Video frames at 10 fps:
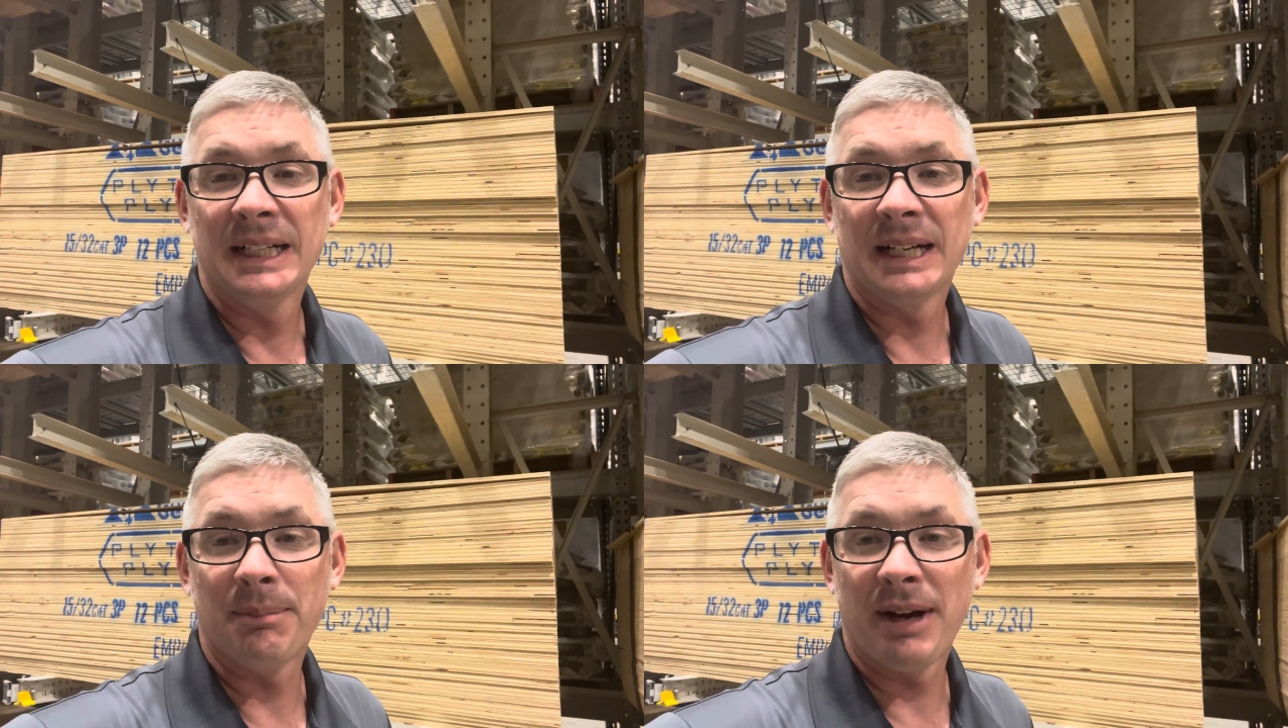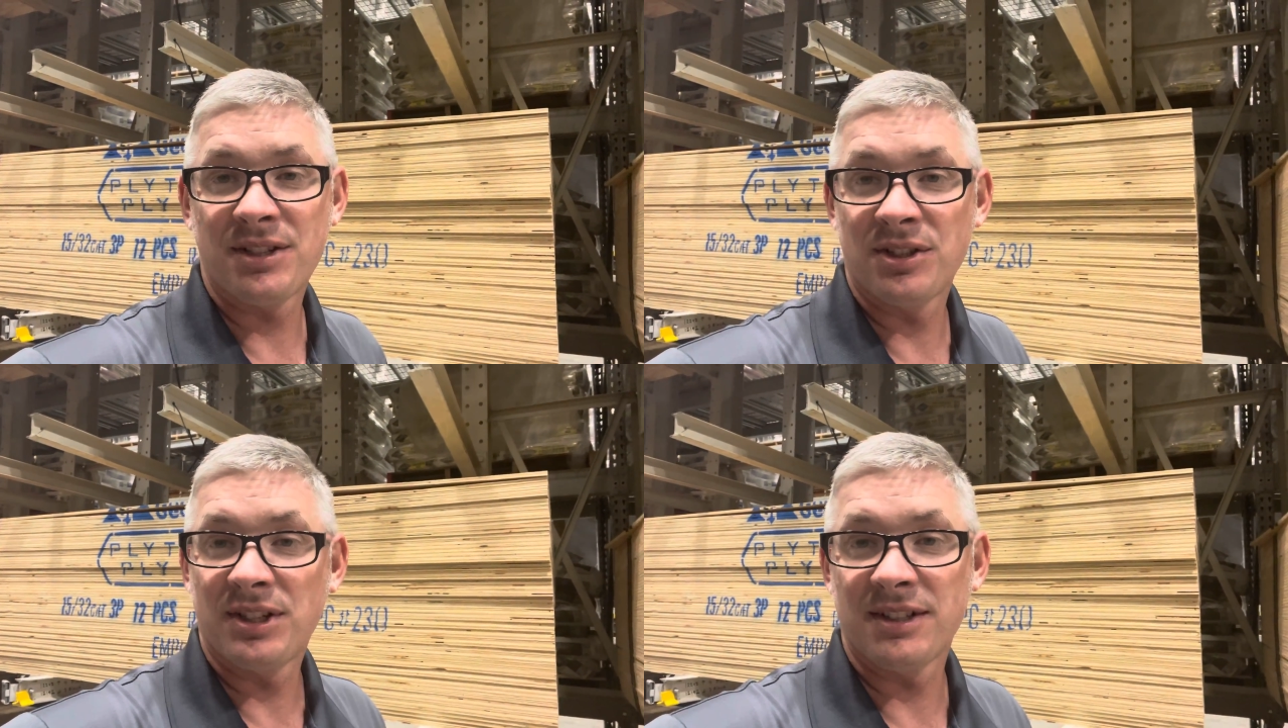
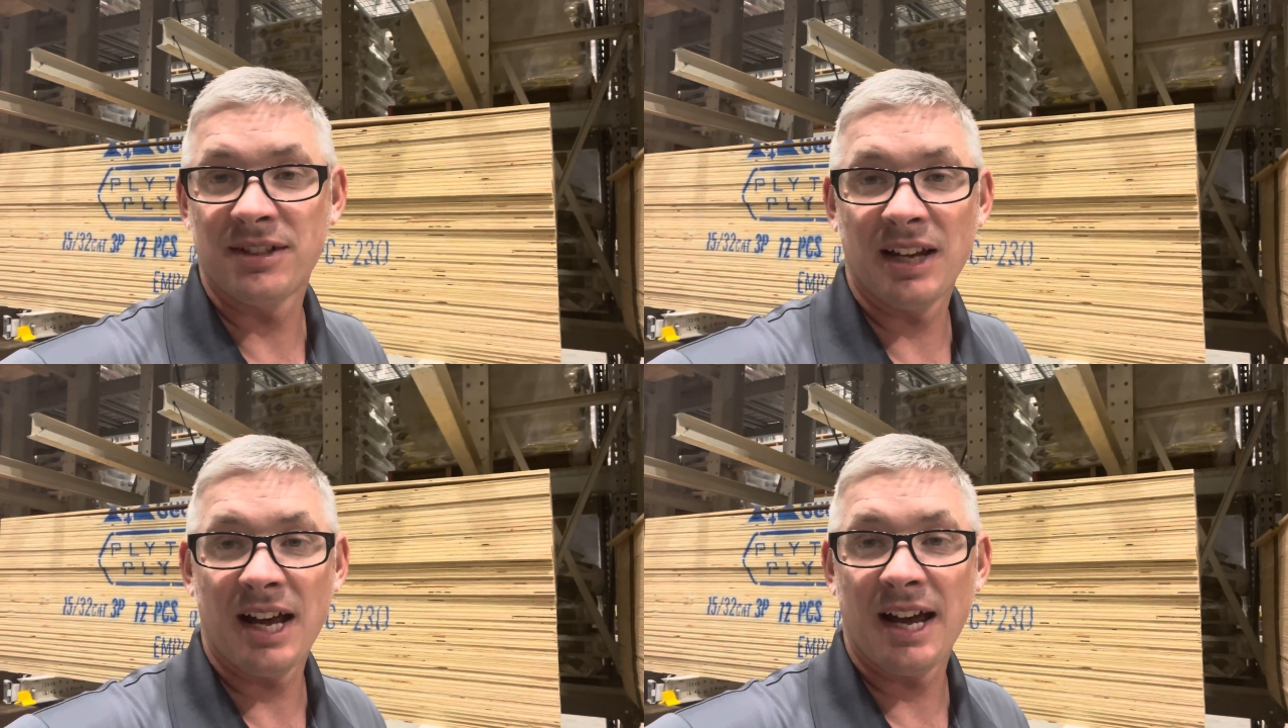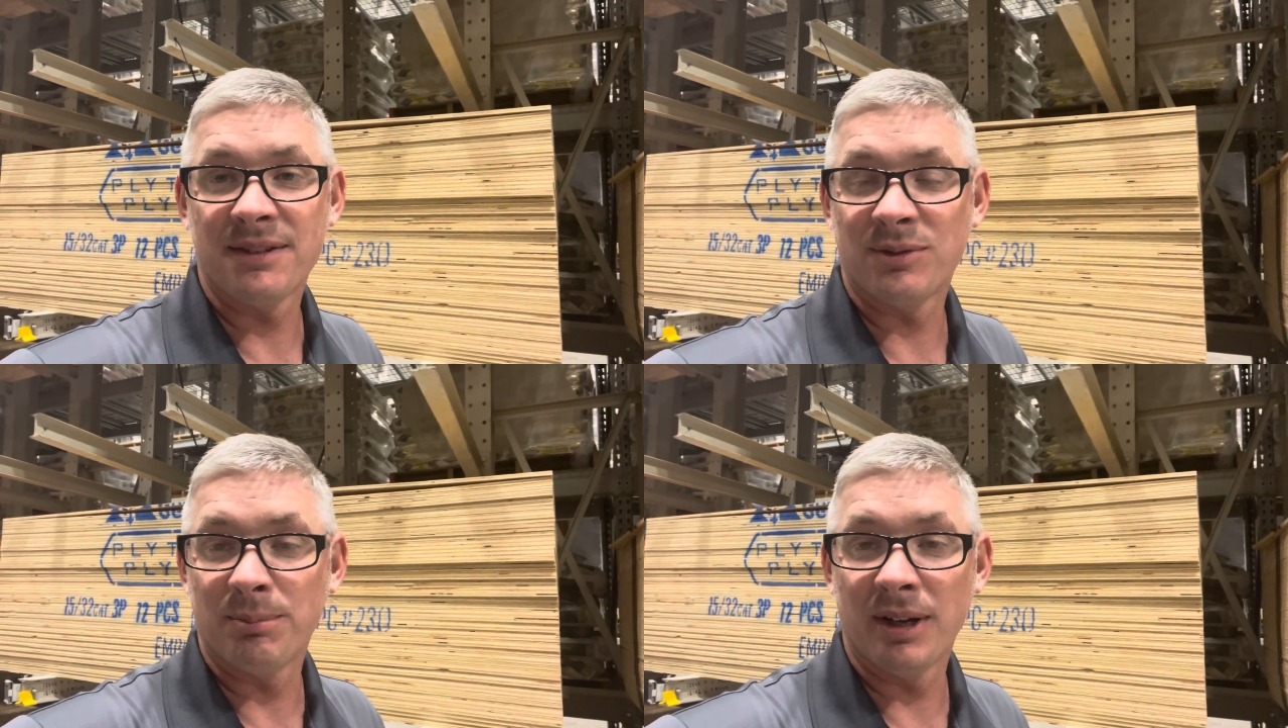compassion changes
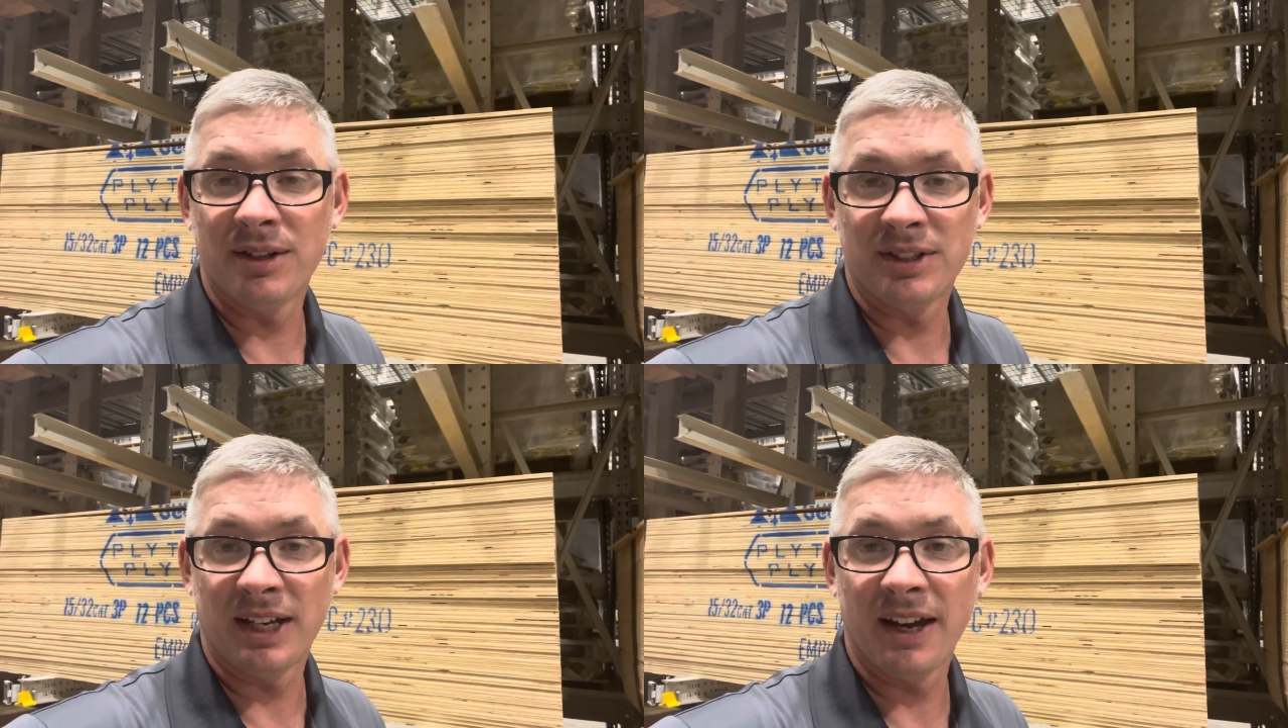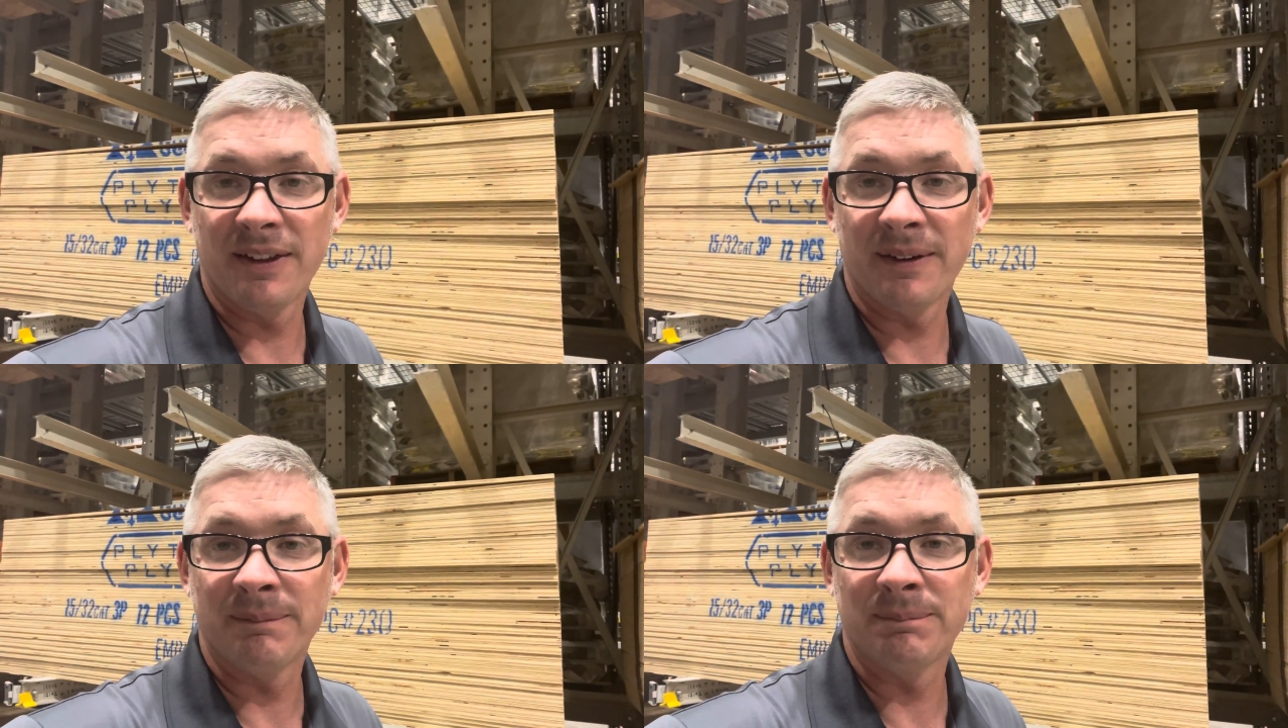lives. We're better
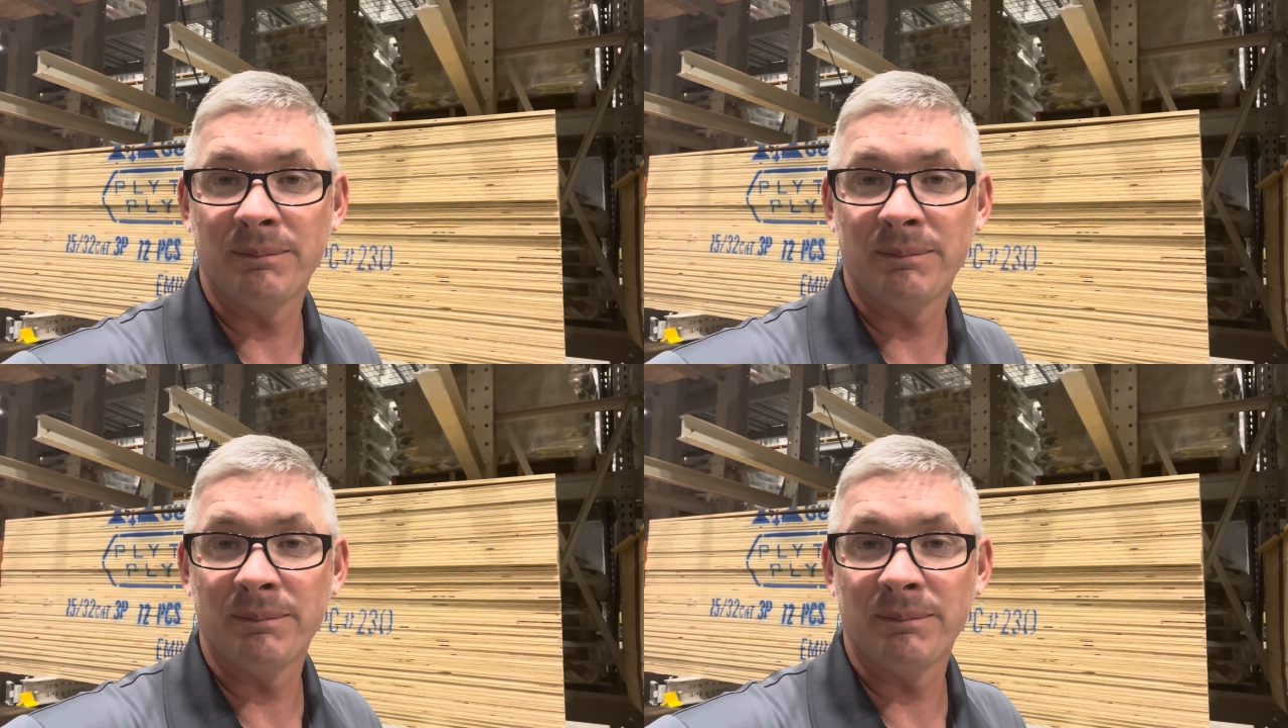together.